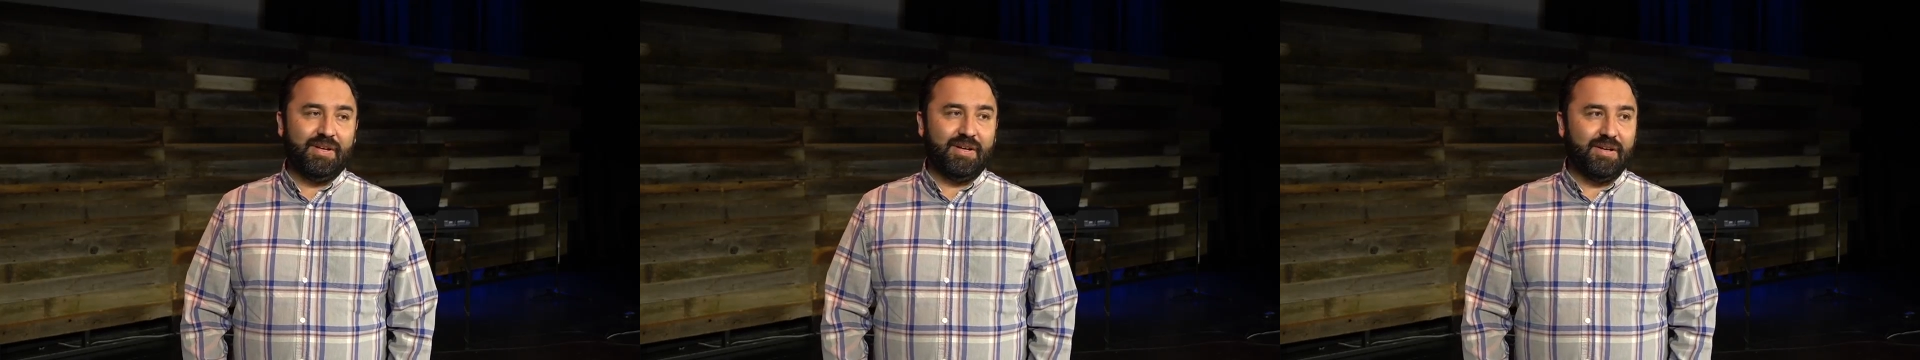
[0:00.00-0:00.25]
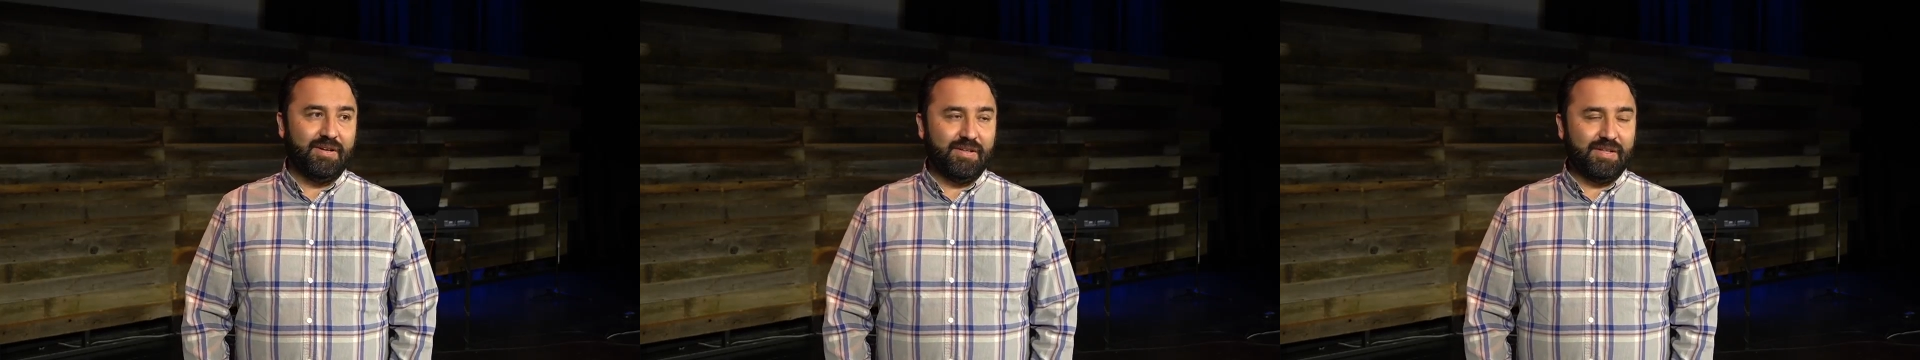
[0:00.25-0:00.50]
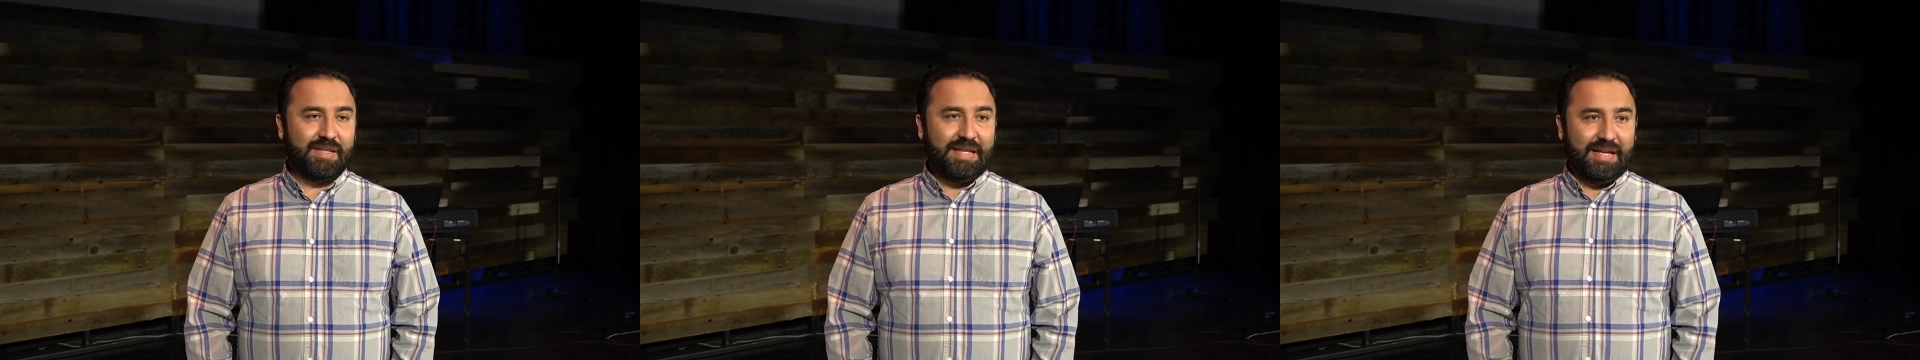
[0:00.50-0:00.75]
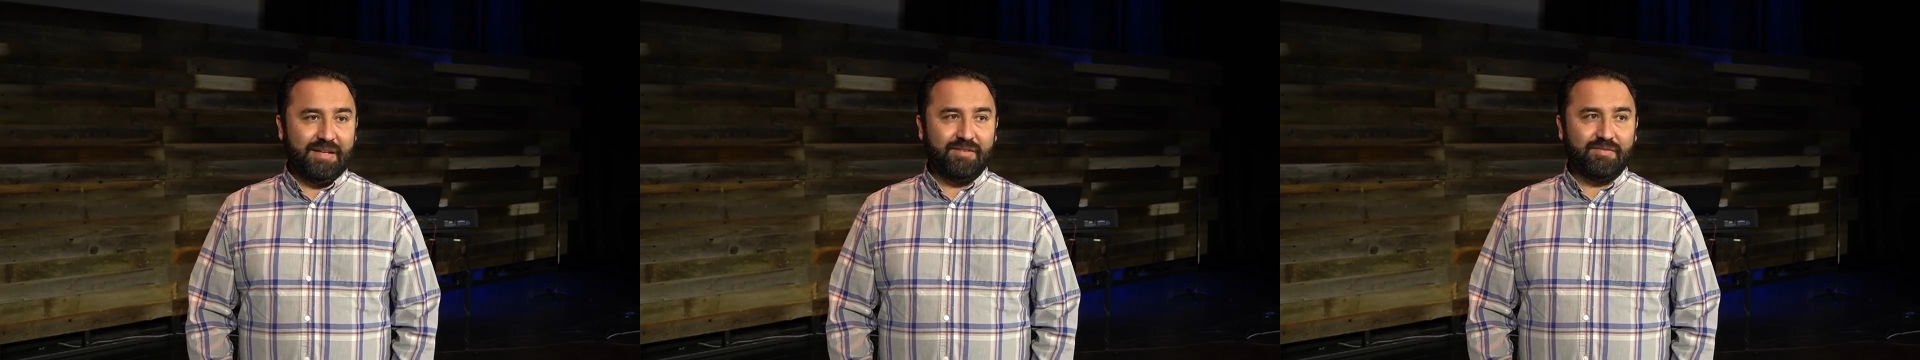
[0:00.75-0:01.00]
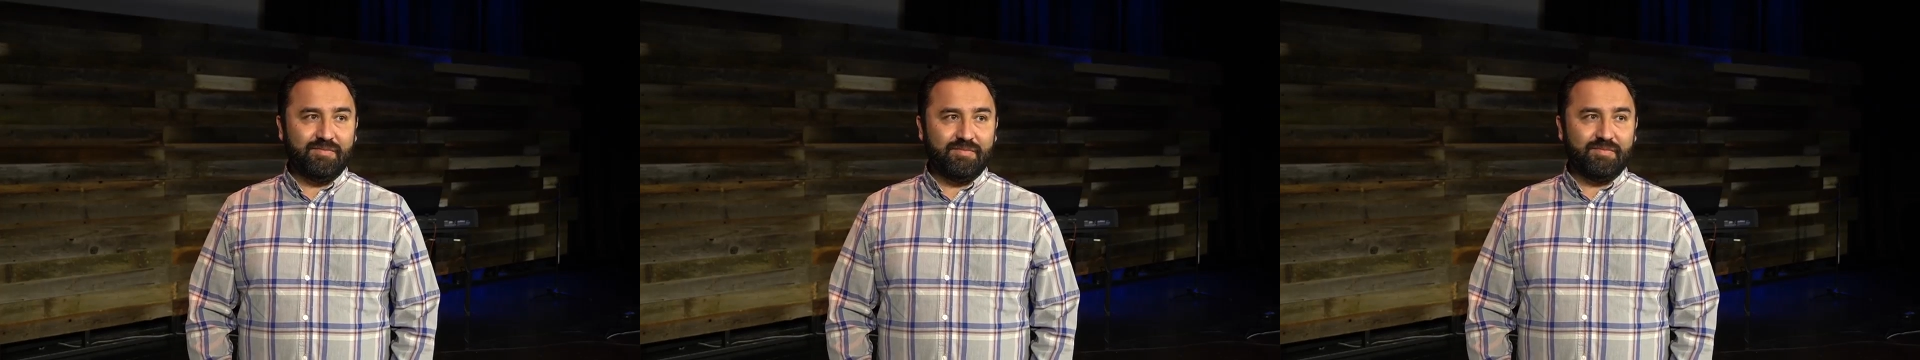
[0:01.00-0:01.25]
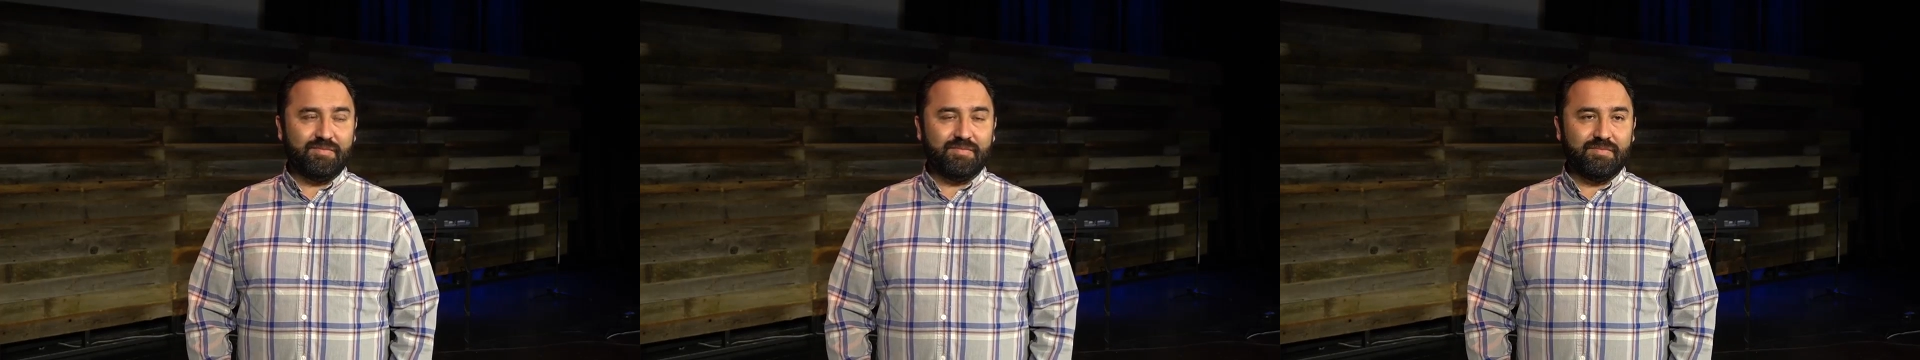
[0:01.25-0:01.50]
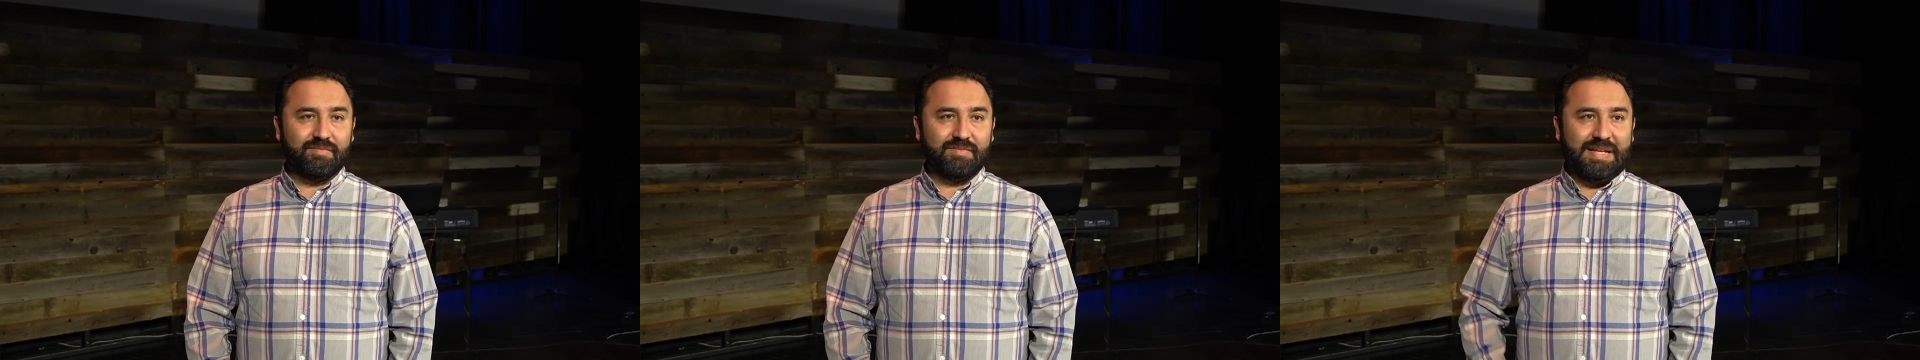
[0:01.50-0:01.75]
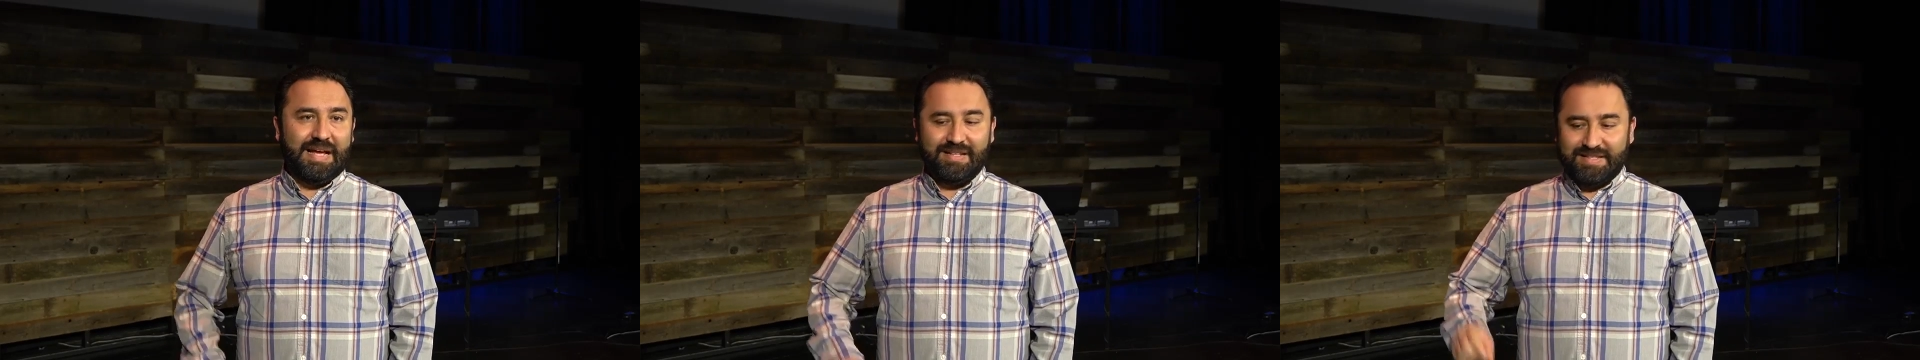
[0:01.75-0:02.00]

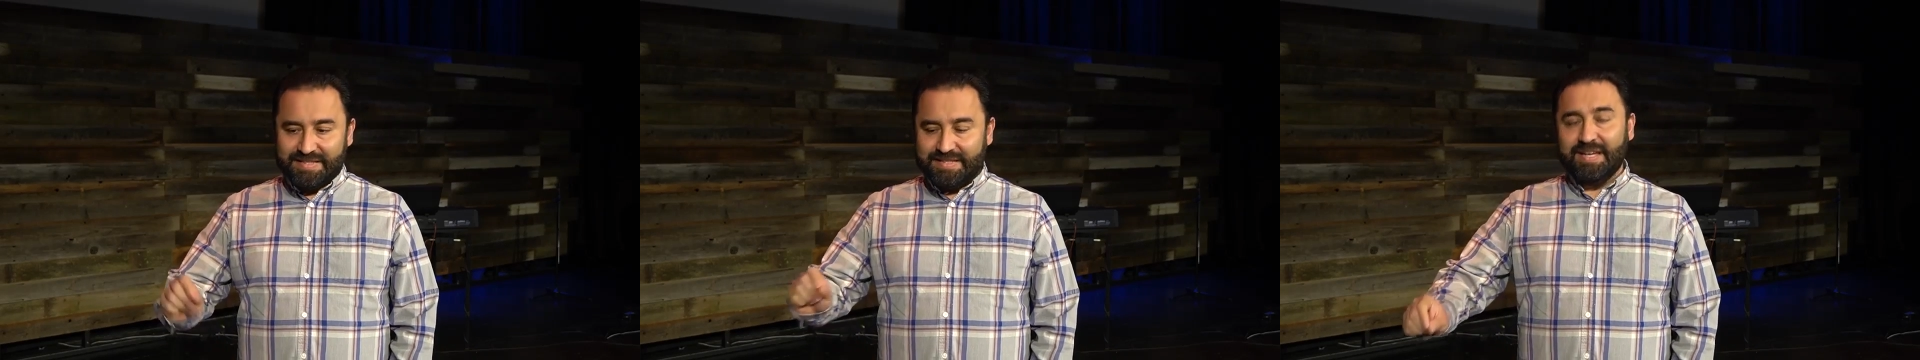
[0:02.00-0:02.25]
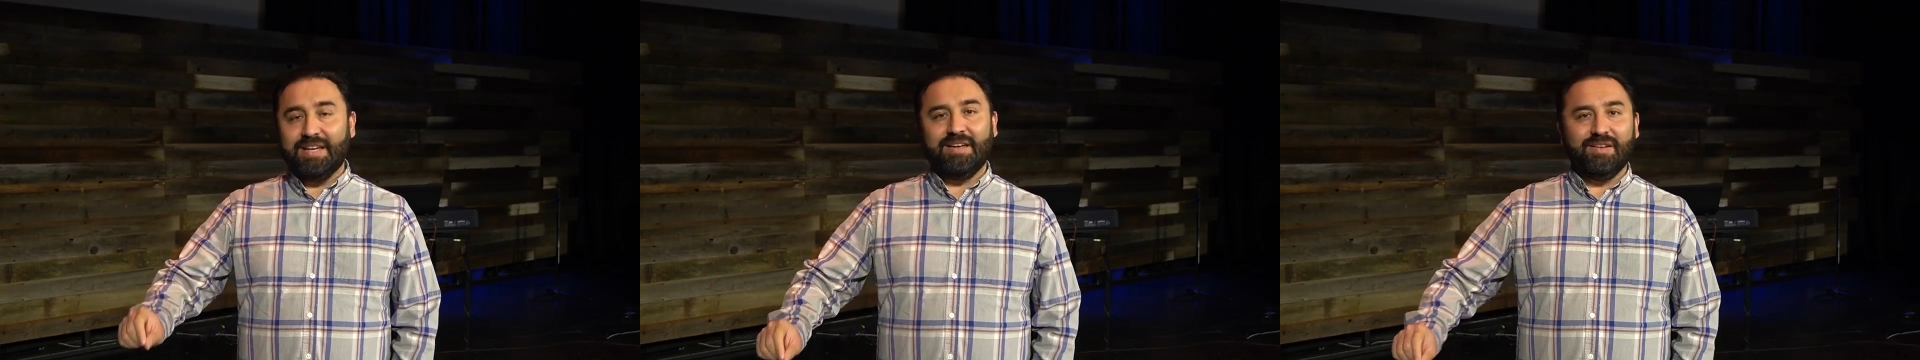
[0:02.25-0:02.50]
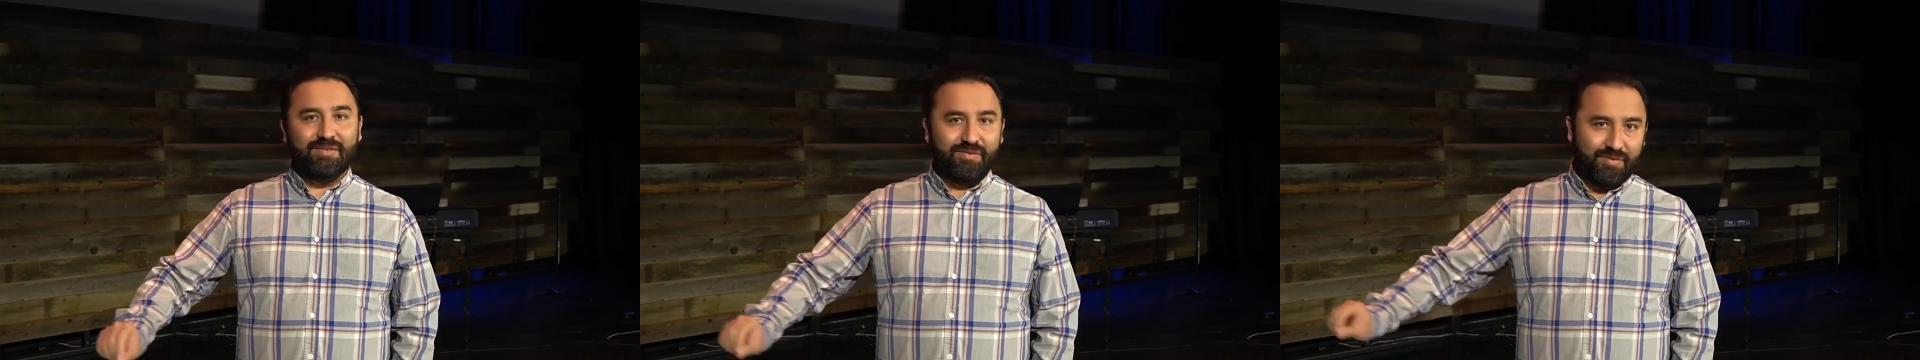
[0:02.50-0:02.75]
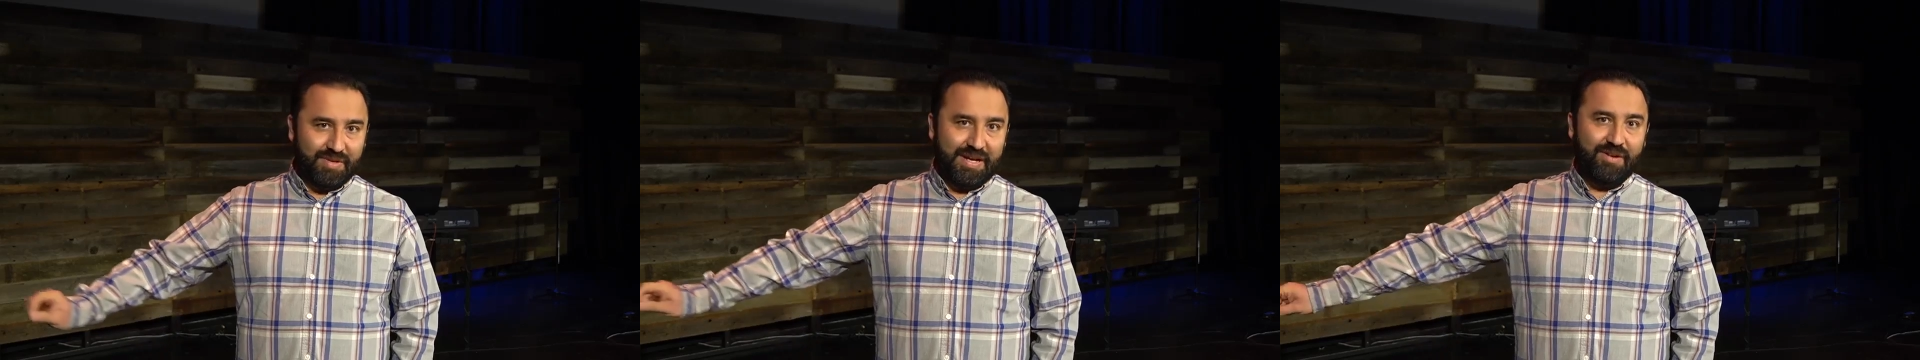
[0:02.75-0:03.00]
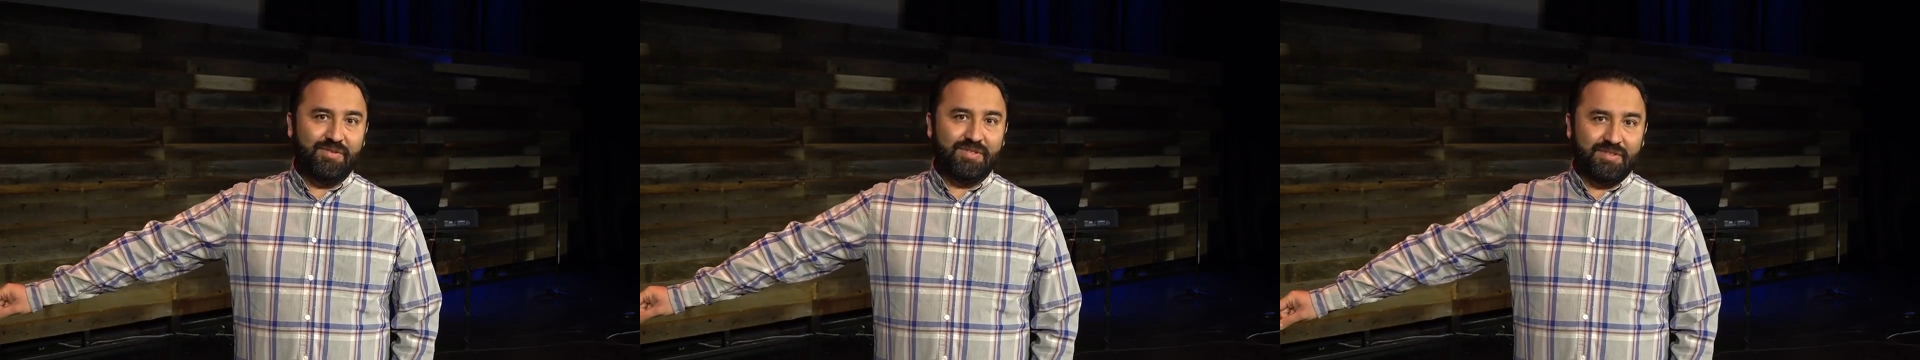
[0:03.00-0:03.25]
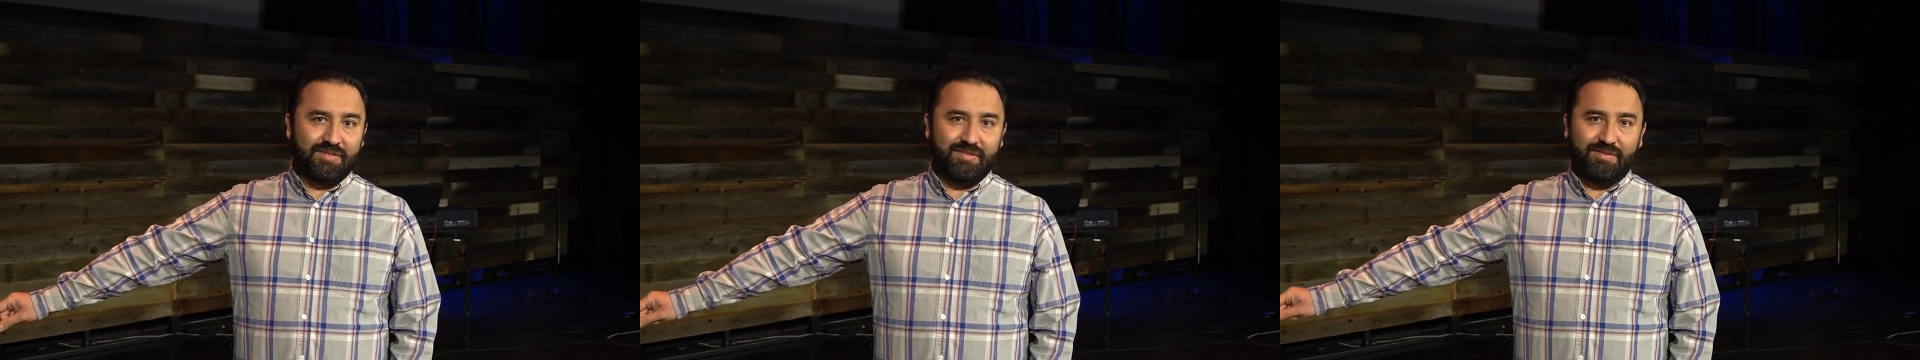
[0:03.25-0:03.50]
that seed, when I was